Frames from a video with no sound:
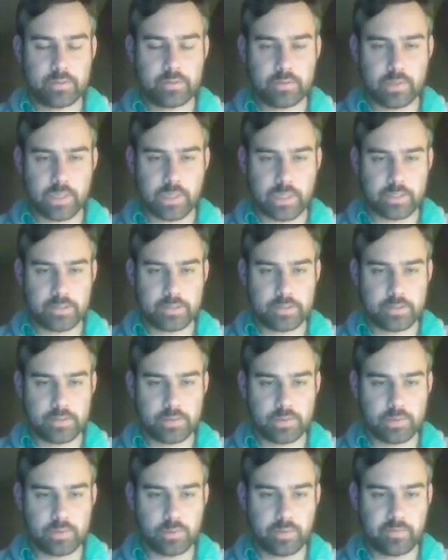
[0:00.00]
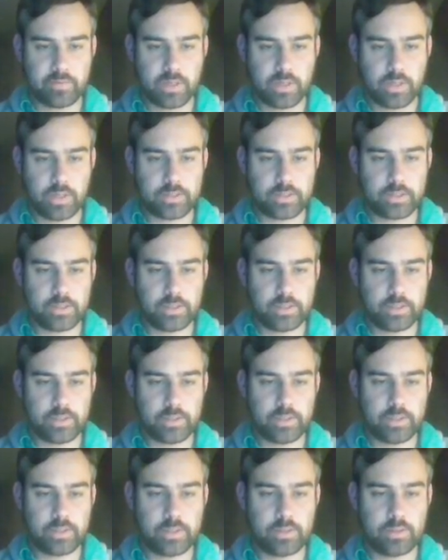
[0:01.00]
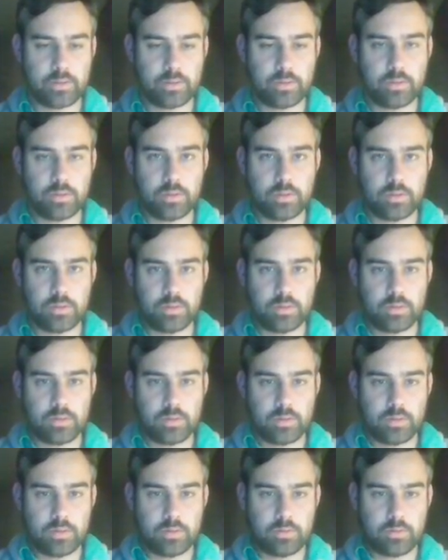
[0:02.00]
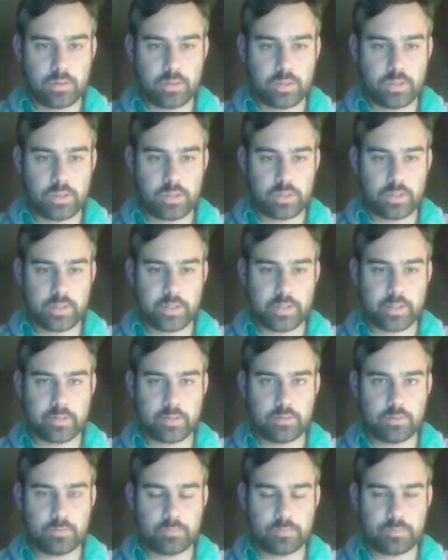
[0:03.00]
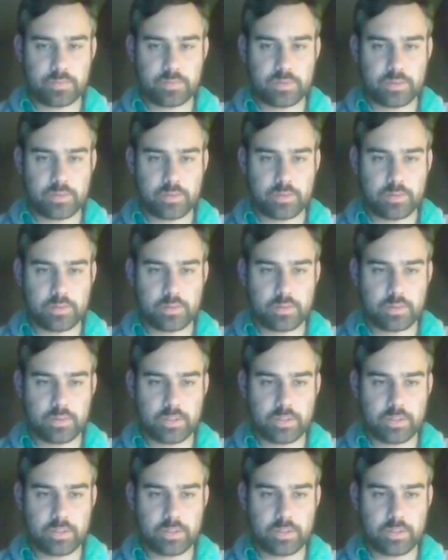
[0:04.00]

Okay, so we've got a Verdant Catacombs.